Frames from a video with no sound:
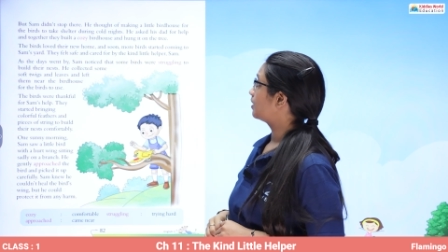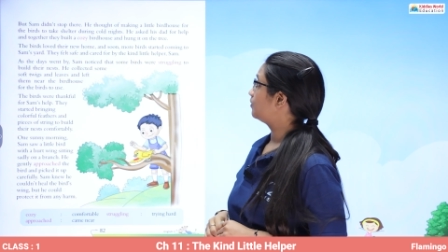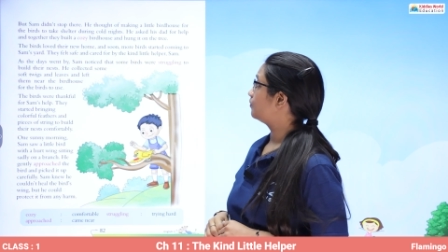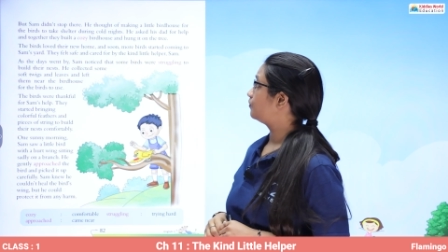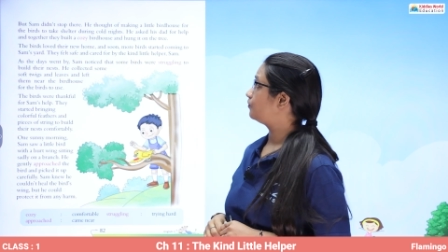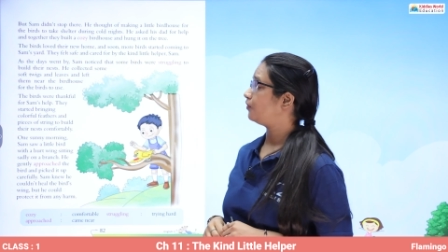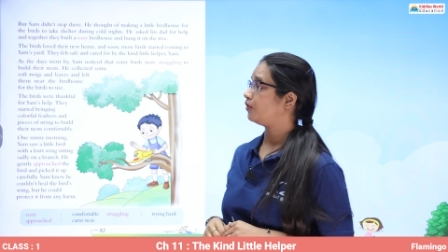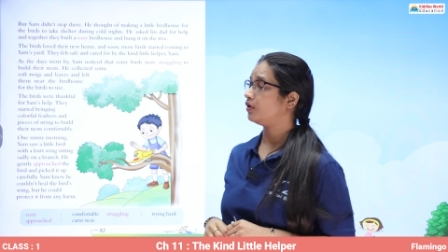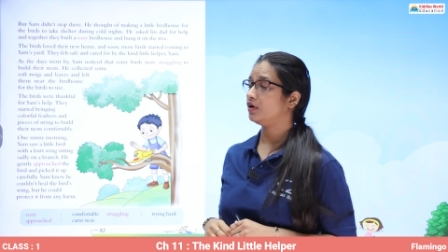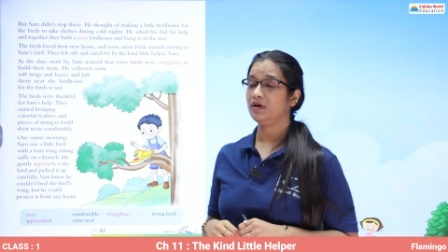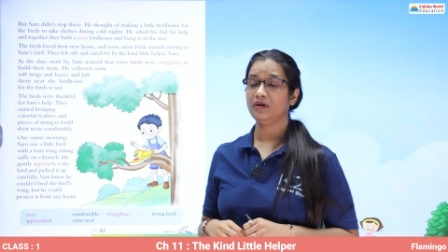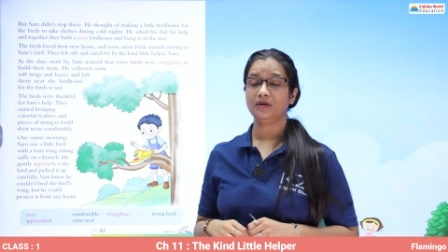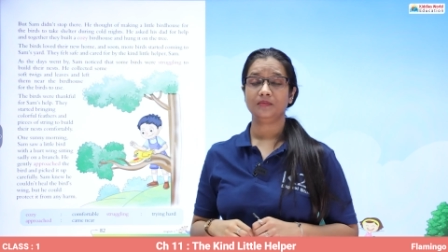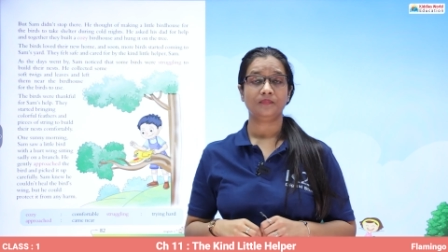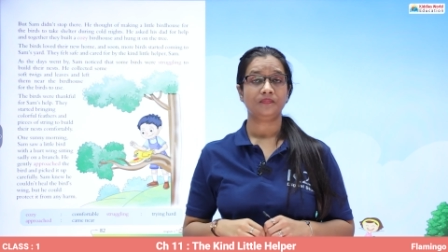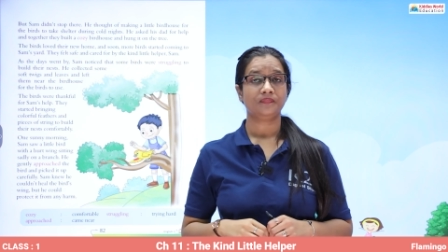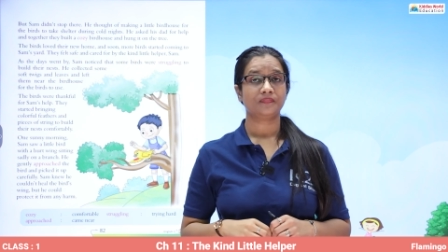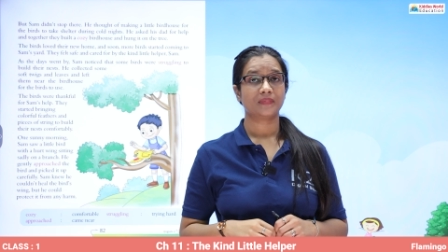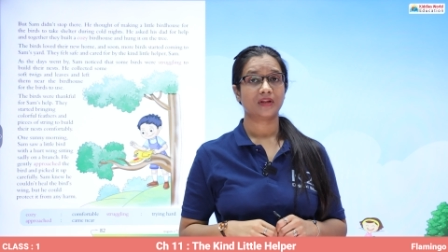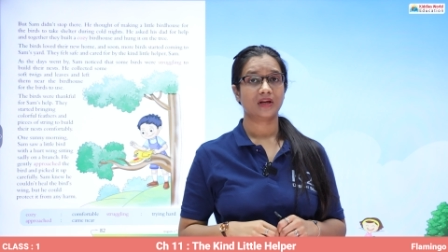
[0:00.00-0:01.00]
for
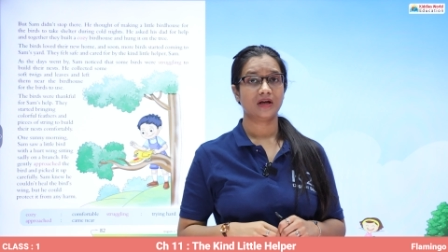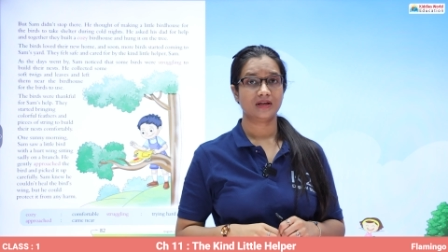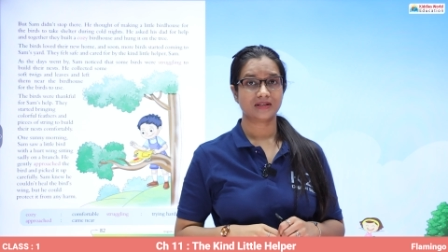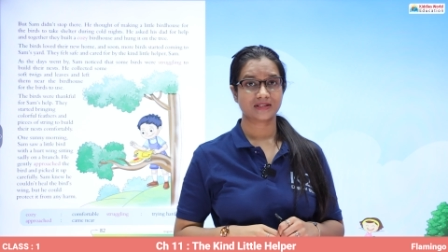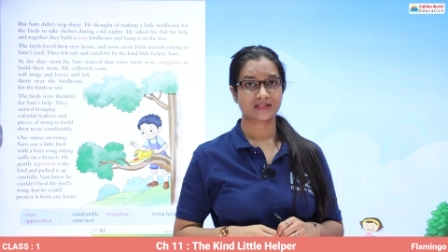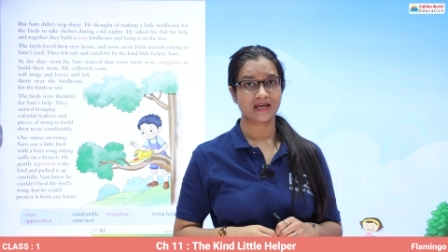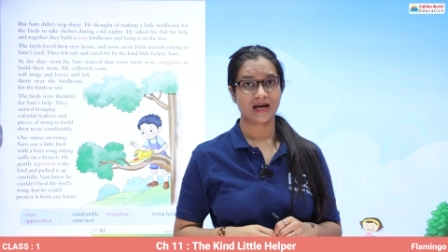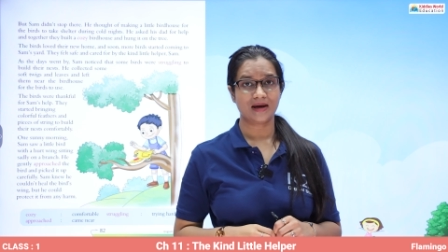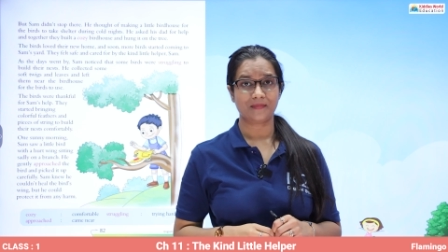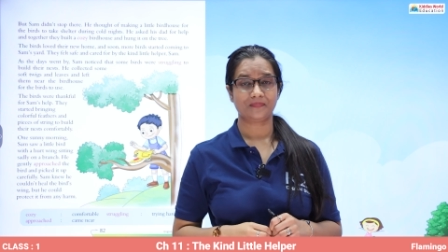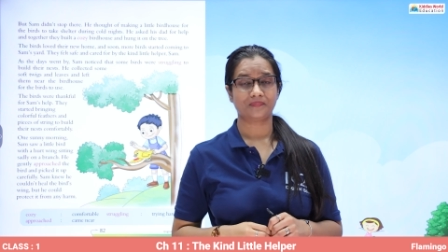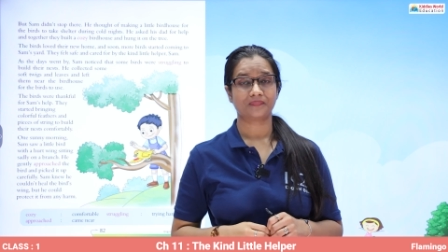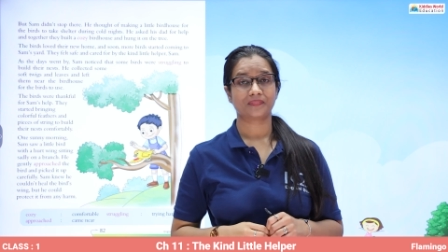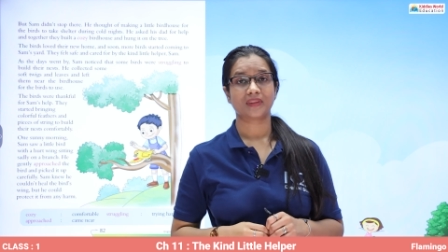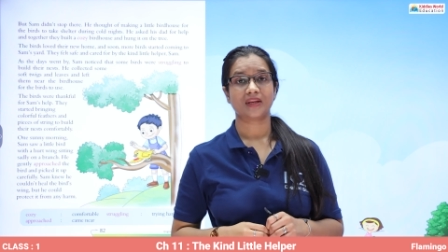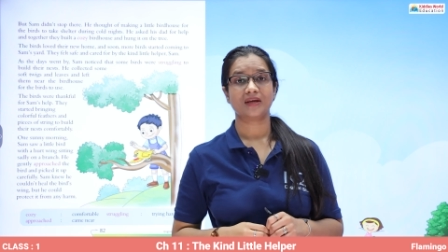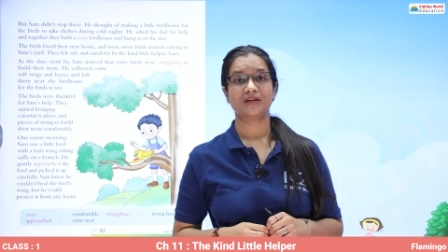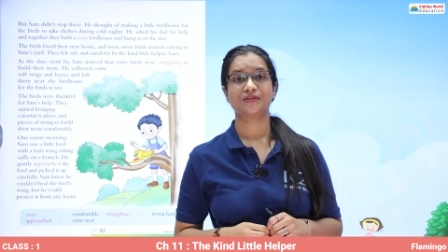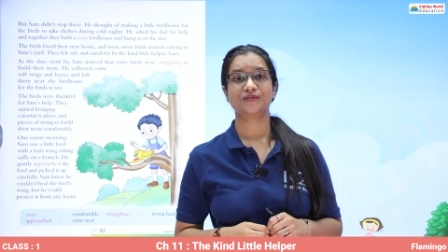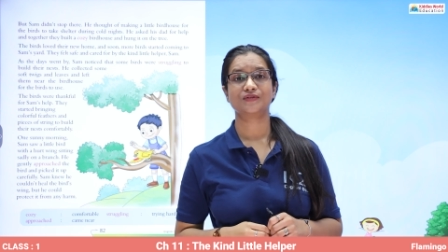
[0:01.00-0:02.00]
Sam.
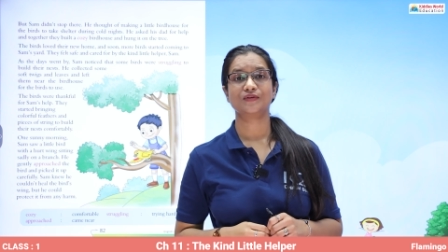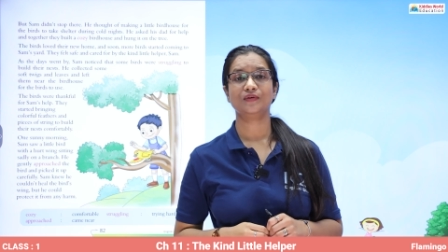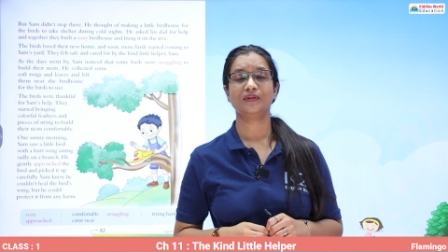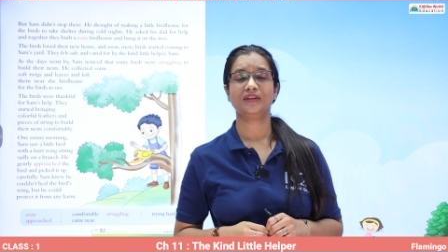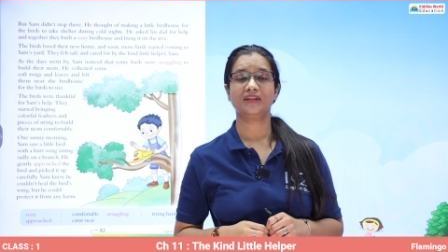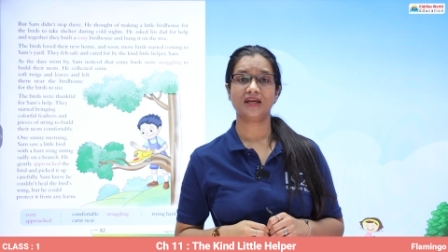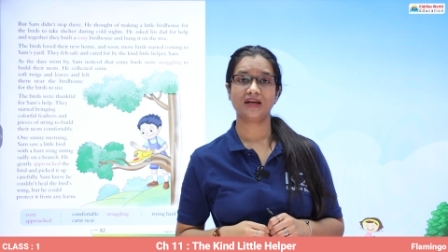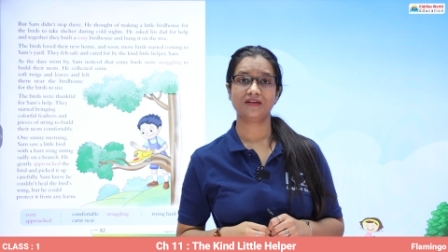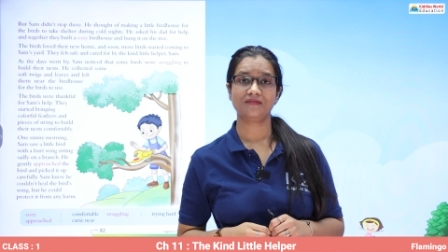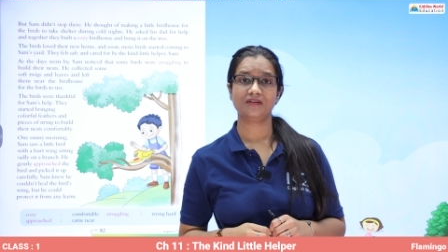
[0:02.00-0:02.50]
So they